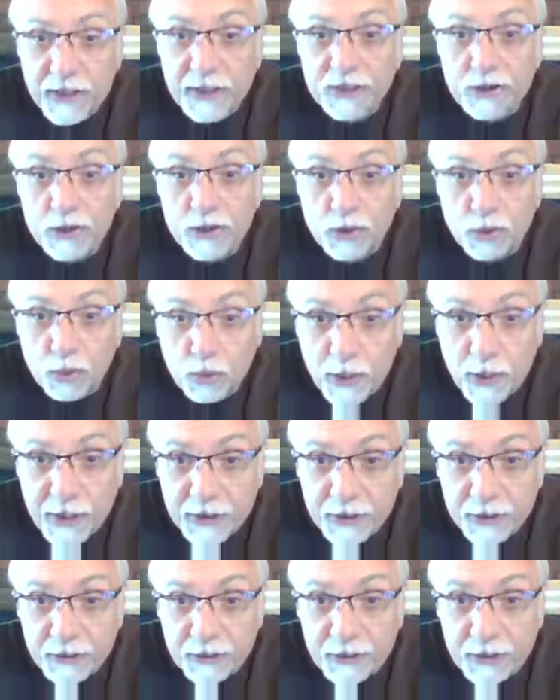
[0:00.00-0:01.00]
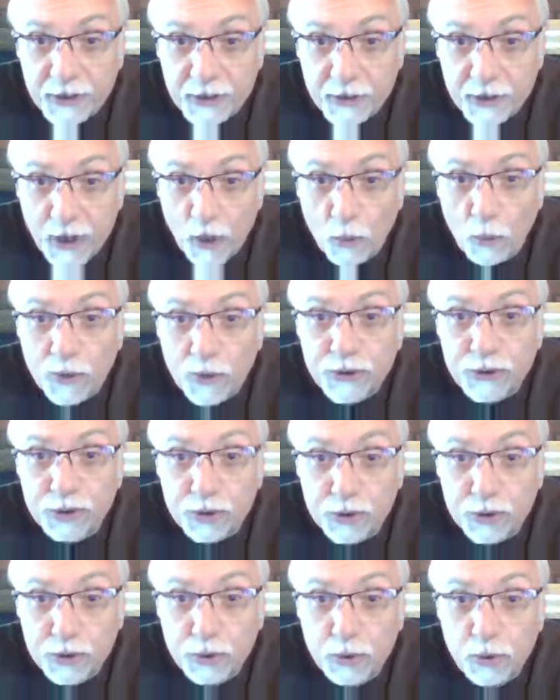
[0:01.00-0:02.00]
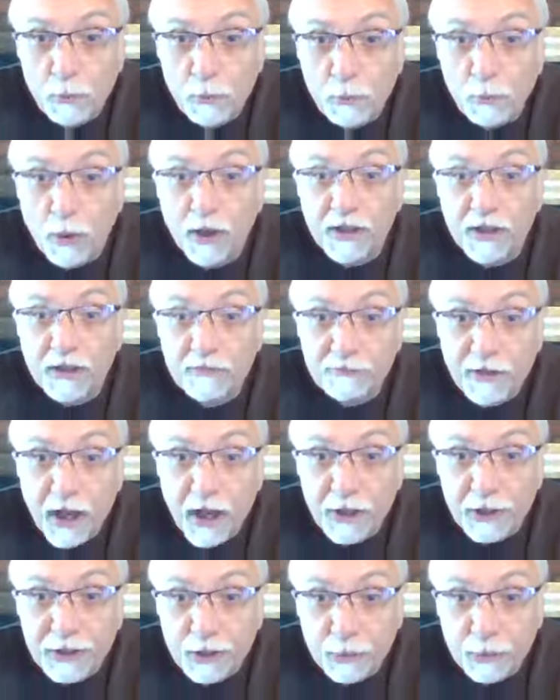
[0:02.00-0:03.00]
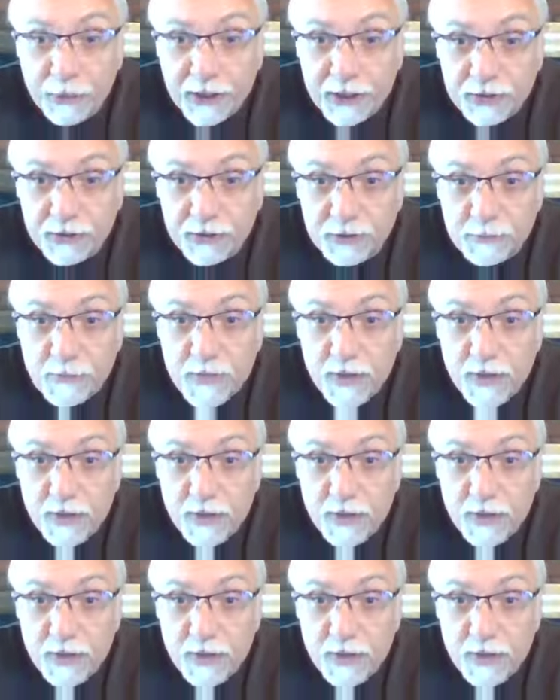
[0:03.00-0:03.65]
it's critical to know what true market value is.